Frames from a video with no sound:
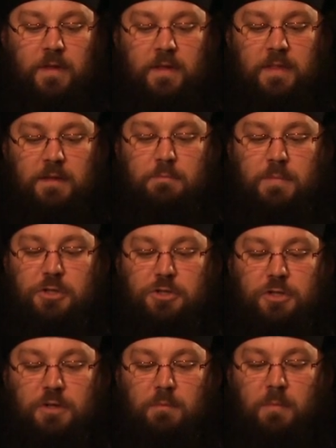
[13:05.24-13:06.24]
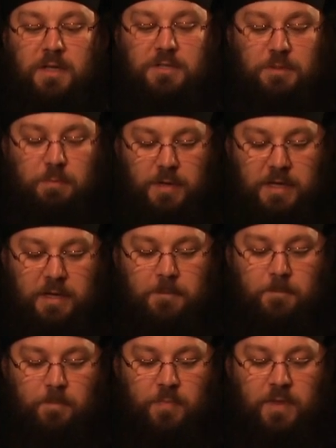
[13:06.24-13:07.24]
that mission must
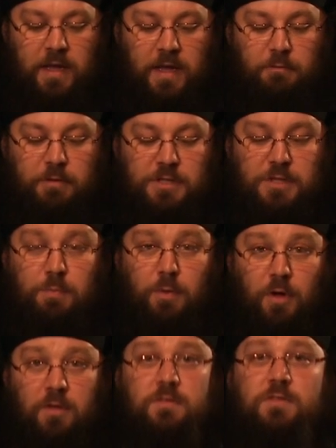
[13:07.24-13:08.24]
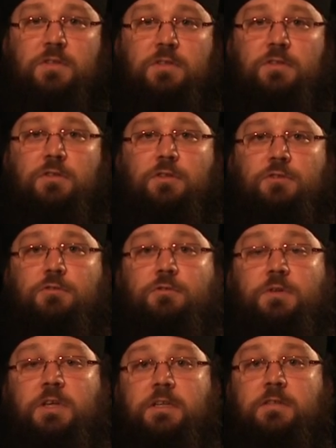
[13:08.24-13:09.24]
be a response to the true
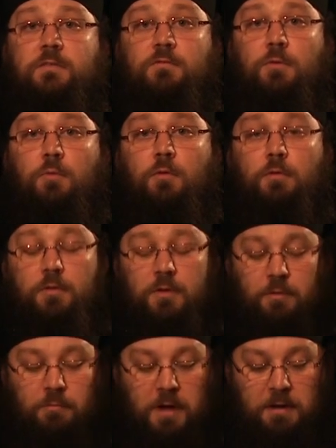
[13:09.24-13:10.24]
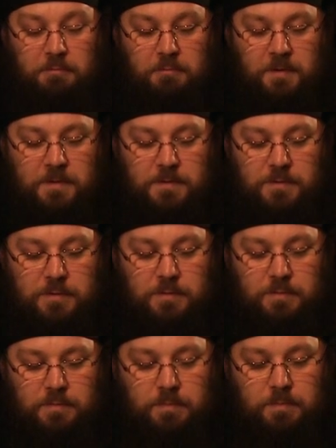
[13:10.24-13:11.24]
needs of the world around us.
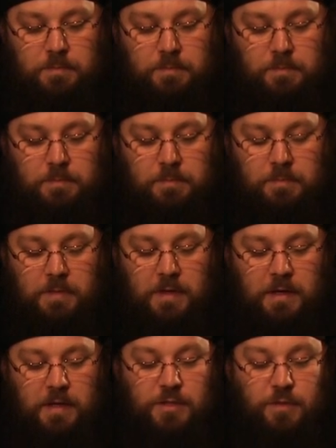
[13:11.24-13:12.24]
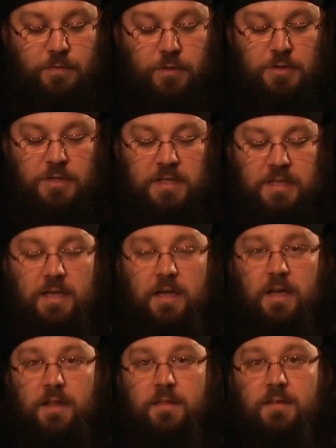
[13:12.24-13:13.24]
So, firstly,
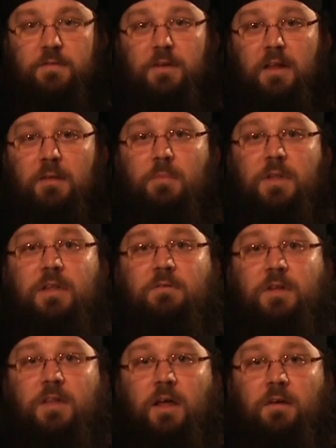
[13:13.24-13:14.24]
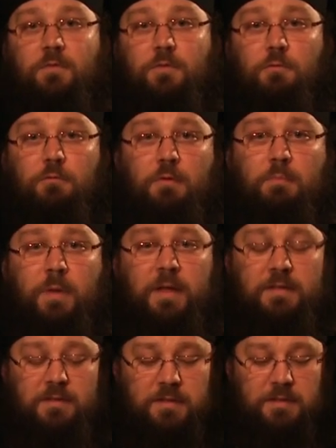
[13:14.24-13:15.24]
the development of a love through
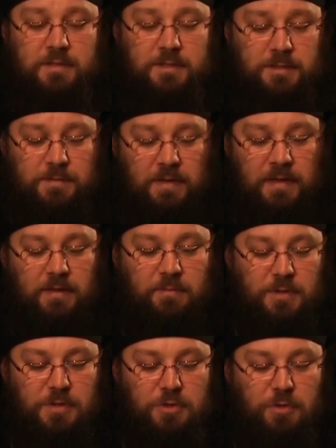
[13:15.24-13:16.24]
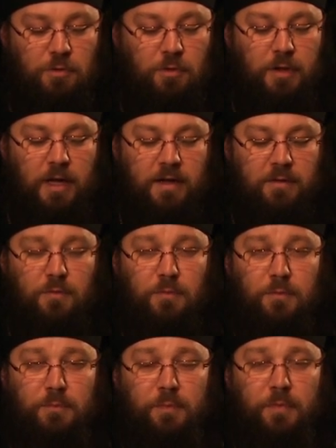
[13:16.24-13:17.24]
repentance and the mystical life.